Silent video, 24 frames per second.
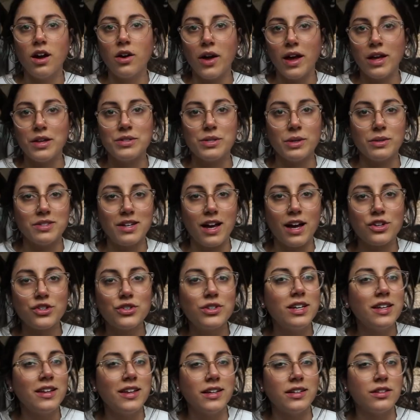Okay, so it's
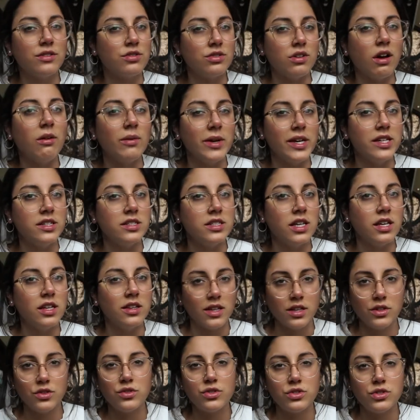actually like so easy,
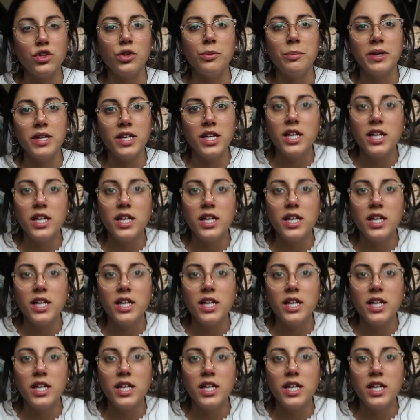like stupid